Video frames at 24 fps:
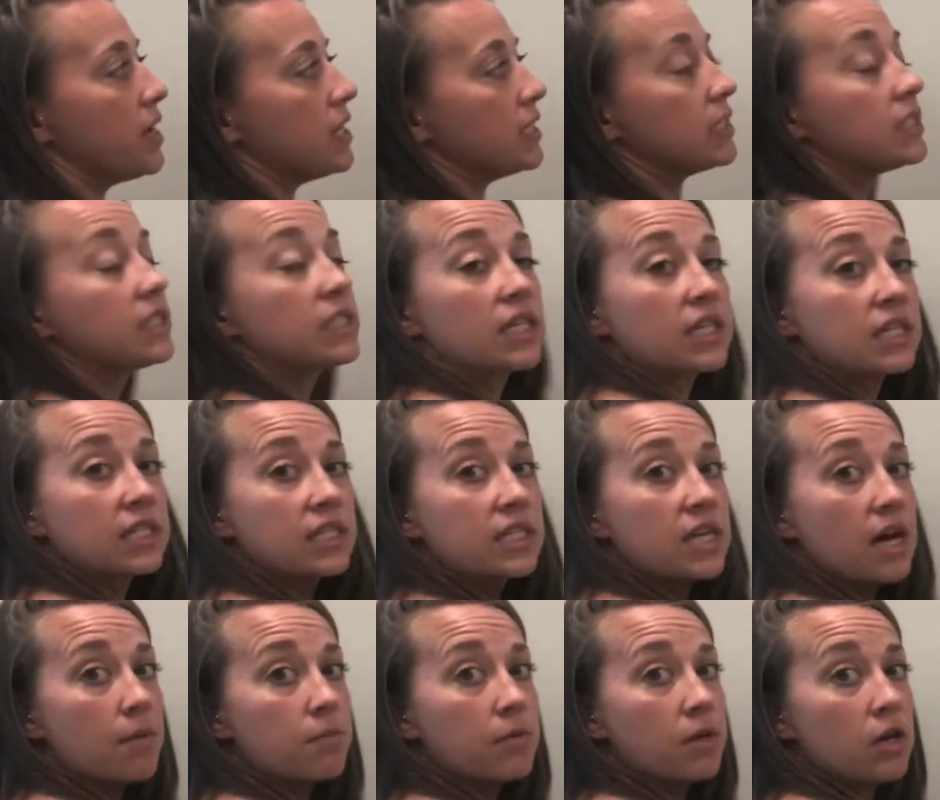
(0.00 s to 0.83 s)
and a
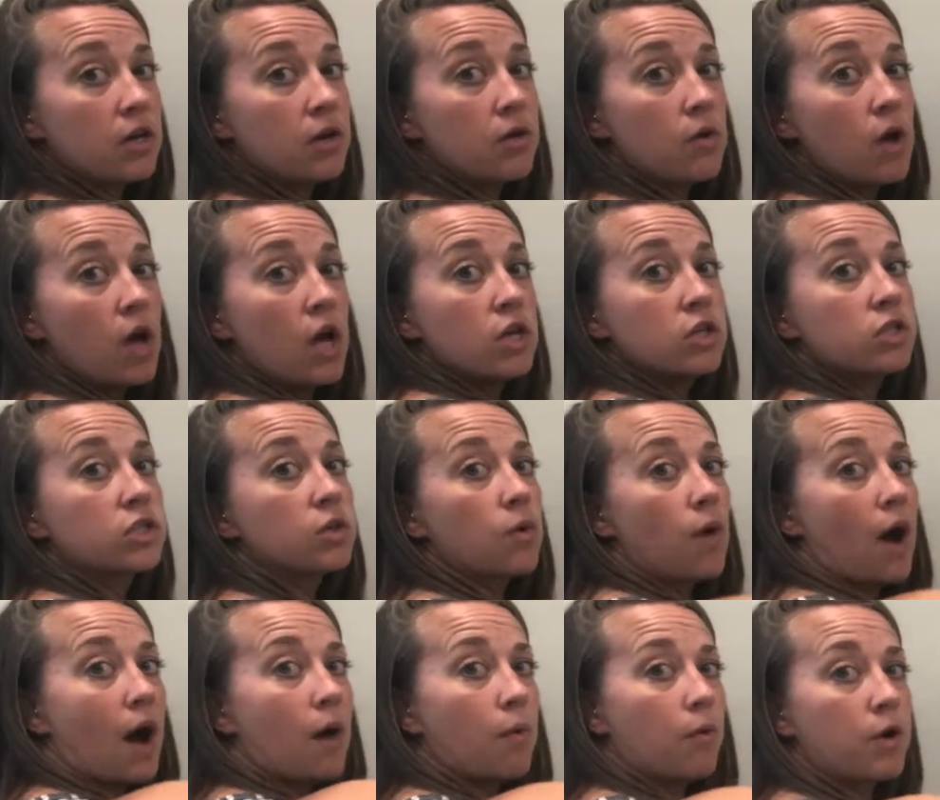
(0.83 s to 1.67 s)
6W,
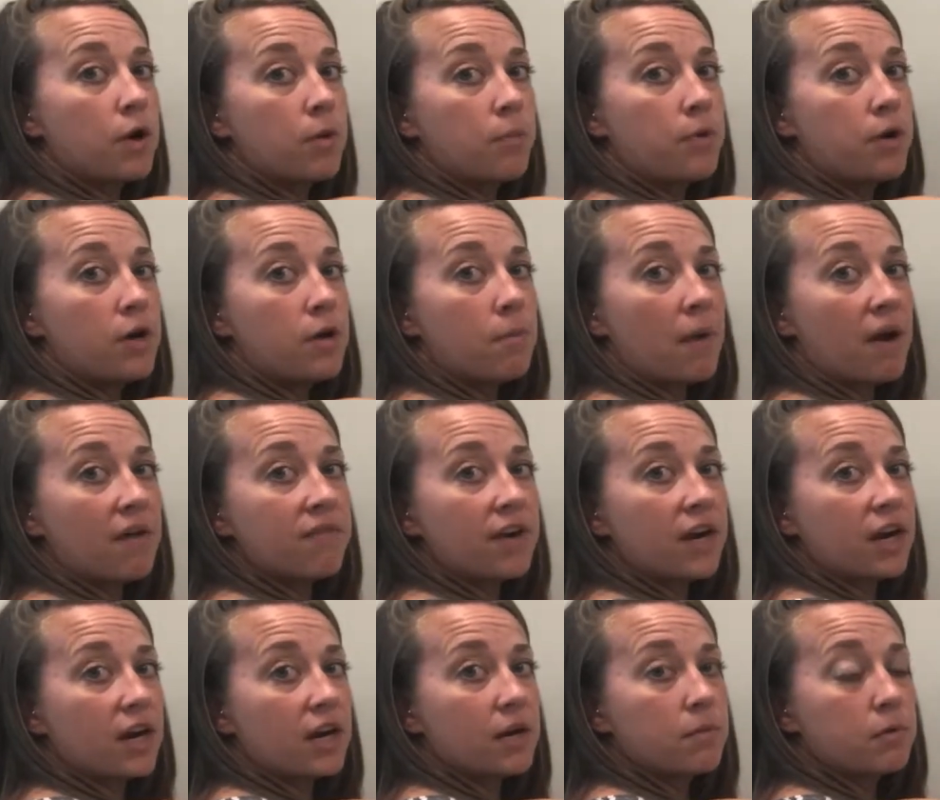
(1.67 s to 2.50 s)
so I want to put my
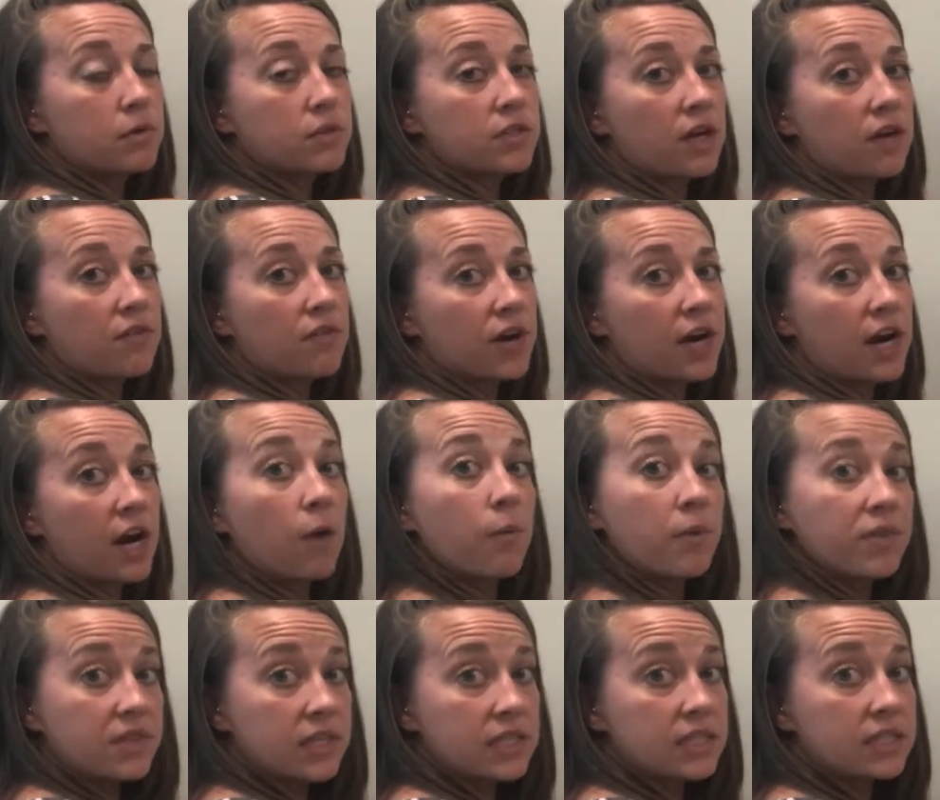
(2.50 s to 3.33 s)
variables over here
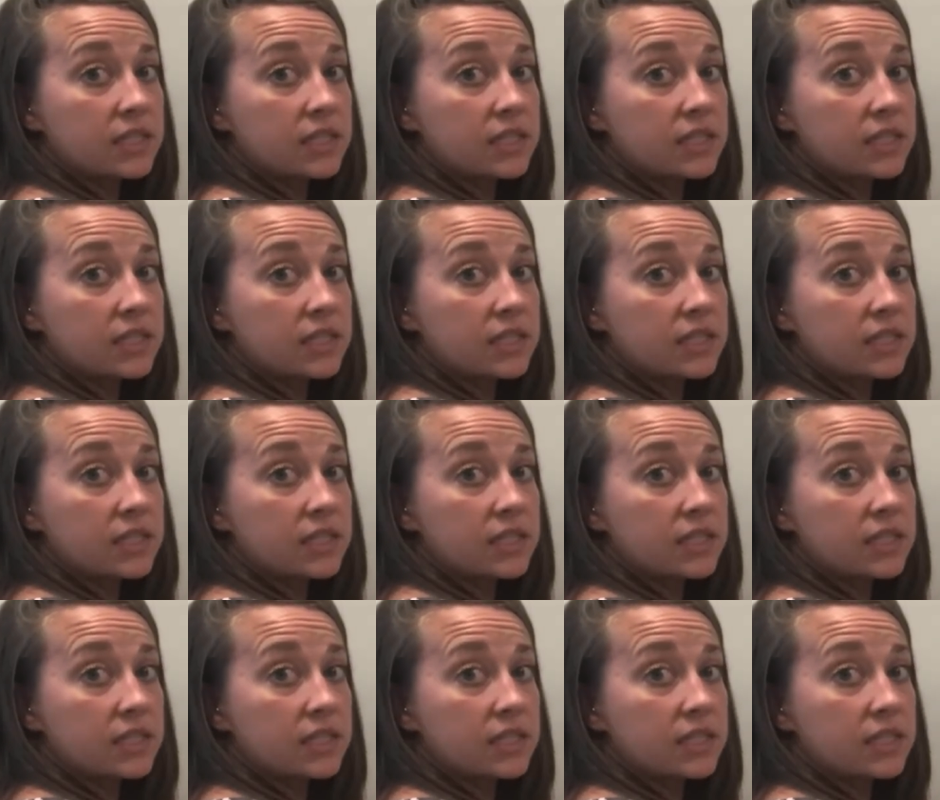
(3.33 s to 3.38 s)
with the